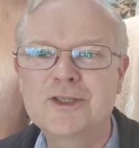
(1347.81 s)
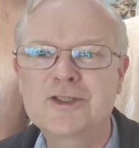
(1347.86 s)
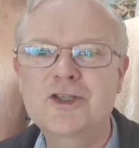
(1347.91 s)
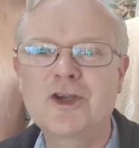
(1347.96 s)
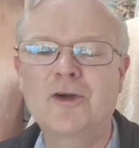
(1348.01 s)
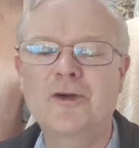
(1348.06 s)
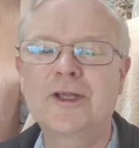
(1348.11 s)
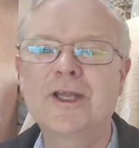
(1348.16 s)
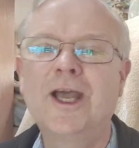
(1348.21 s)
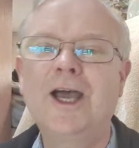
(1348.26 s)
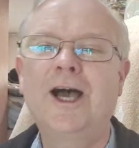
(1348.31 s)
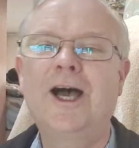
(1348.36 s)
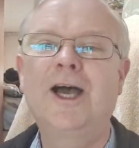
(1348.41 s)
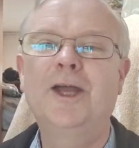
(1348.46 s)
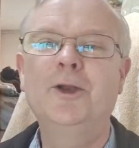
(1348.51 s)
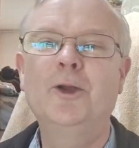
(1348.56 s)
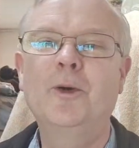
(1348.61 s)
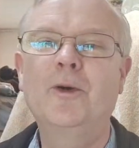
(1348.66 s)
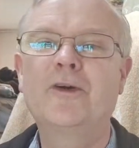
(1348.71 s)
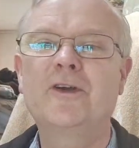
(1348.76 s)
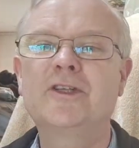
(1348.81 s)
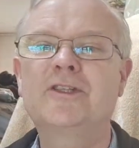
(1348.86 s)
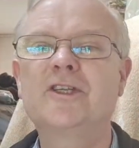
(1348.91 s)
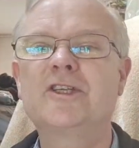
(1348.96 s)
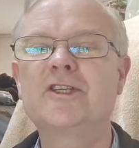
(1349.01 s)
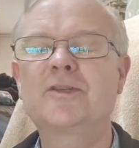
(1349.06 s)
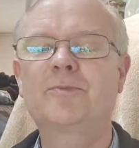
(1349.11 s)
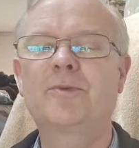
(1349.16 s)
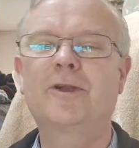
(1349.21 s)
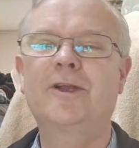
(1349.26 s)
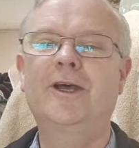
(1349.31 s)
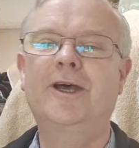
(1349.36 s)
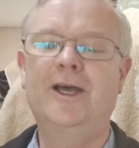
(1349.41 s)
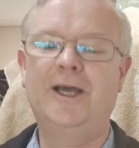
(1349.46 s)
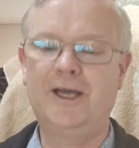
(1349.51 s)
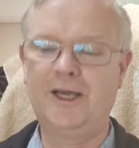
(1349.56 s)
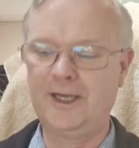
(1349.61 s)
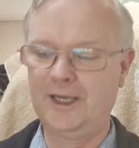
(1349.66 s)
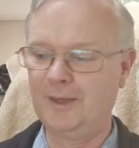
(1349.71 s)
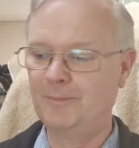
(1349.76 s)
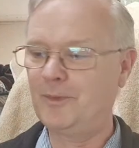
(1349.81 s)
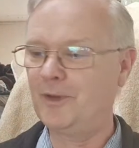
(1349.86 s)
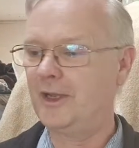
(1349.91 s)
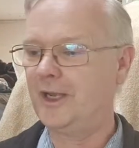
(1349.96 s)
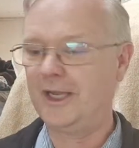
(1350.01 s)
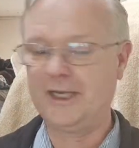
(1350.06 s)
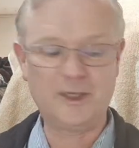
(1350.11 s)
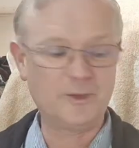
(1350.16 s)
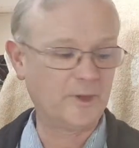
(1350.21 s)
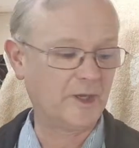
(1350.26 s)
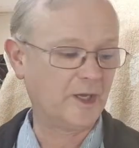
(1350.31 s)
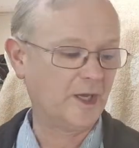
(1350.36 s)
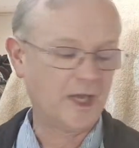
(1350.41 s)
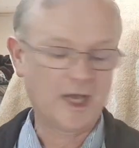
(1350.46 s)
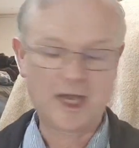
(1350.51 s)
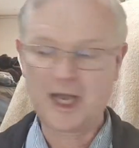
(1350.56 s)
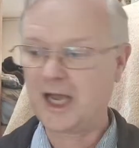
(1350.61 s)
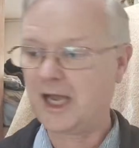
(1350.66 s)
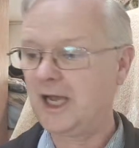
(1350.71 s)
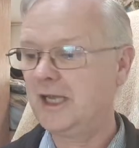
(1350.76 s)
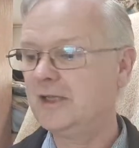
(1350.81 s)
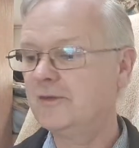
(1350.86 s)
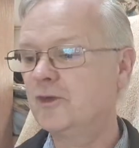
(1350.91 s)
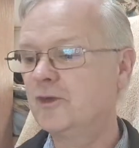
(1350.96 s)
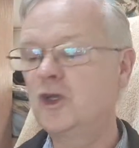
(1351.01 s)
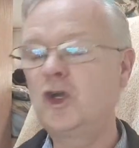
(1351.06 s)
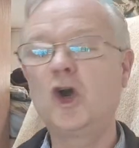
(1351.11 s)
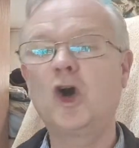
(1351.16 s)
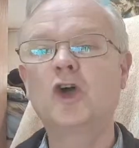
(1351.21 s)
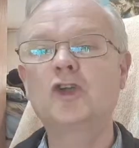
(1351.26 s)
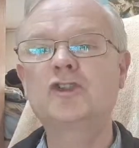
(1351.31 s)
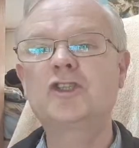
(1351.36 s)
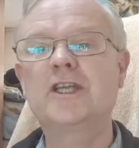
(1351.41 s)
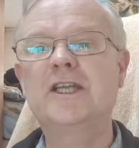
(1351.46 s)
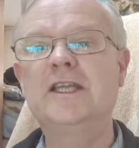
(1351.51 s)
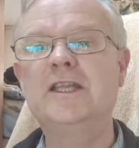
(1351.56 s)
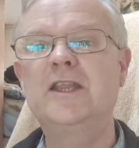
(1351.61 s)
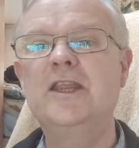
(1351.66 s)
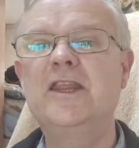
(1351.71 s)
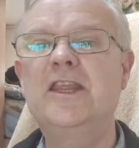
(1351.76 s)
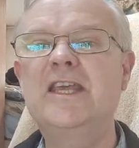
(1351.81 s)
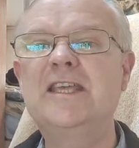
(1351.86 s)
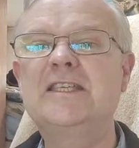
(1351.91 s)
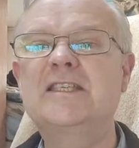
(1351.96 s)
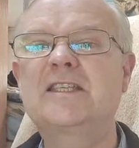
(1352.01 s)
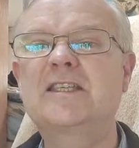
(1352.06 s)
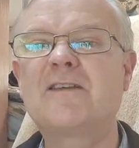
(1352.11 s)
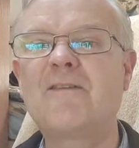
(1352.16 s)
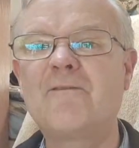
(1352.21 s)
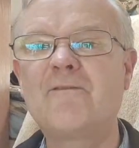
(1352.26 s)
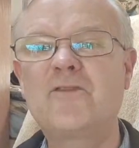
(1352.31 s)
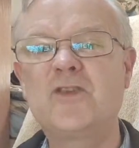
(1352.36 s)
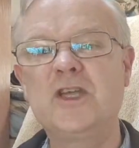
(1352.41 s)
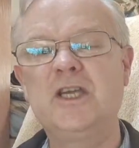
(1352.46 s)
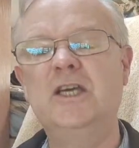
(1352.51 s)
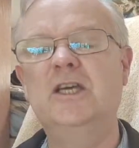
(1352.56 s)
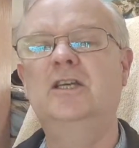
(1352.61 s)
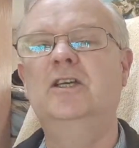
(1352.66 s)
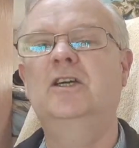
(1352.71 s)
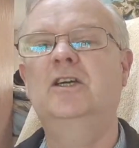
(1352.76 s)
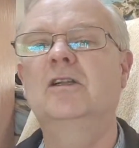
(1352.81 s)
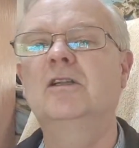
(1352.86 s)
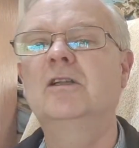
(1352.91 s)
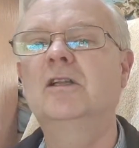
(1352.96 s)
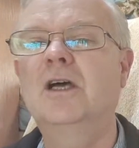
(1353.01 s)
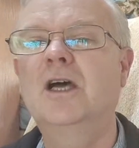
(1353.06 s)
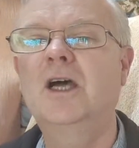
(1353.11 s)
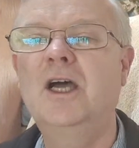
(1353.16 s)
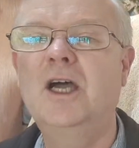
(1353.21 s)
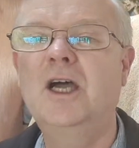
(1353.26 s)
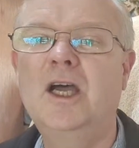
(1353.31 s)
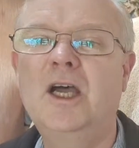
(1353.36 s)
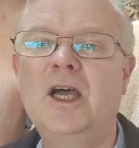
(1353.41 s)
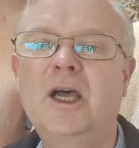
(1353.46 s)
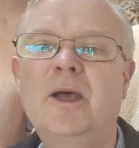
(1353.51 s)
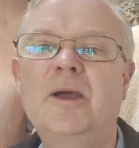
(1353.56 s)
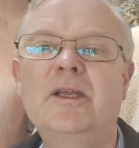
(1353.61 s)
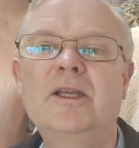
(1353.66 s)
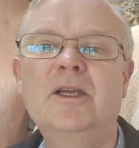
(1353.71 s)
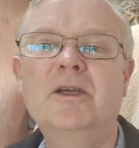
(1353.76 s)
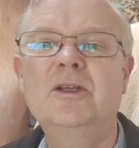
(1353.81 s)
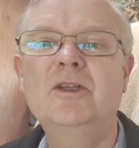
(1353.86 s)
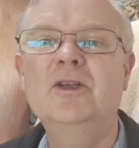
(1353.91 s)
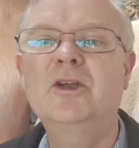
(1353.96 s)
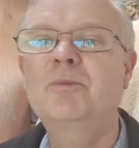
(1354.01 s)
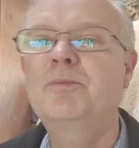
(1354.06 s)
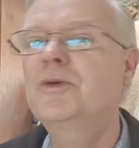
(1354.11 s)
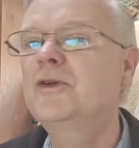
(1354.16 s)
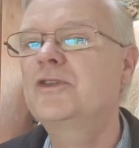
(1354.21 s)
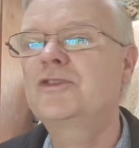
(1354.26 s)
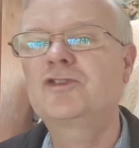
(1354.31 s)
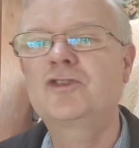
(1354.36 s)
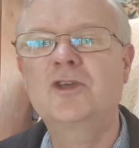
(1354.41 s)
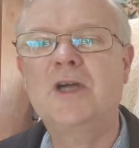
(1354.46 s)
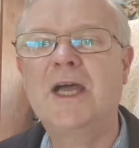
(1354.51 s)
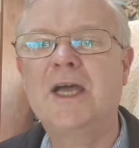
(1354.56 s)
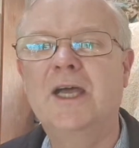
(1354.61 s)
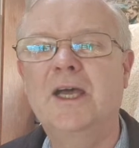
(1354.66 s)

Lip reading: Sorry, I know where it is, but anyway, I have got in this vehicle, put a track.